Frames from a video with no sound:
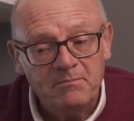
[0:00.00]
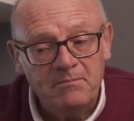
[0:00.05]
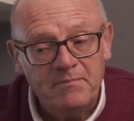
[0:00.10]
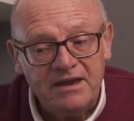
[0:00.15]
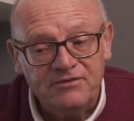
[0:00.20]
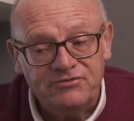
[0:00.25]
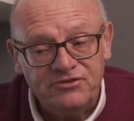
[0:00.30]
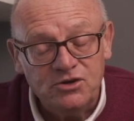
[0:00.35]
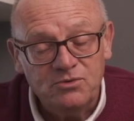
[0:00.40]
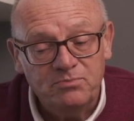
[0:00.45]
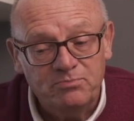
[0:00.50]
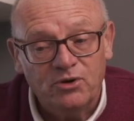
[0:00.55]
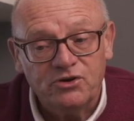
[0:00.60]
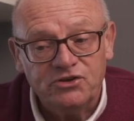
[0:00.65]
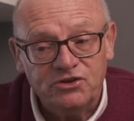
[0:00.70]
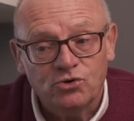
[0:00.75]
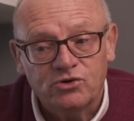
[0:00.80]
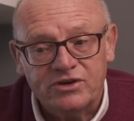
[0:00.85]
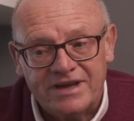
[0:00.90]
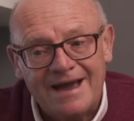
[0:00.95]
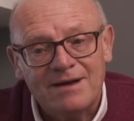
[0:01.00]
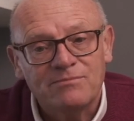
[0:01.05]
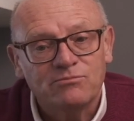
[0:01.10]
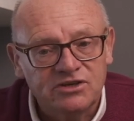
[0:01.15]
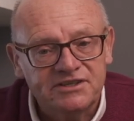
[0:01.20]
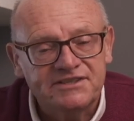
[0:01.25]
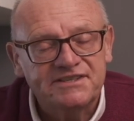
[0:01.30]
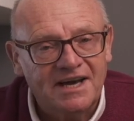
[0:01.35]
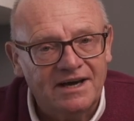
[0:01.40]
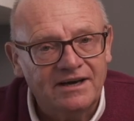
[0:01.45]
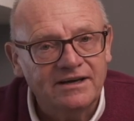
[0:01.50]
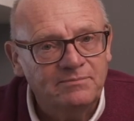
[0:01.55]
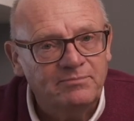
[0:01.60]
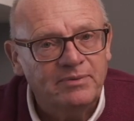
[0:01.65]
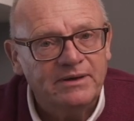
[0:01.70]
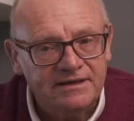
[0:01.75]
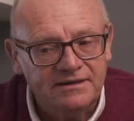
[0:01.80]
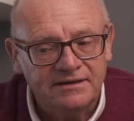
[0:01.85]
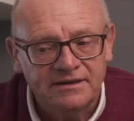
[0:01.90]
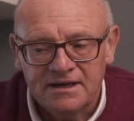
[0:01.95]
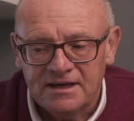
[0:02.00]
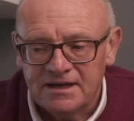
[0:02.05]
if you put your camera type in,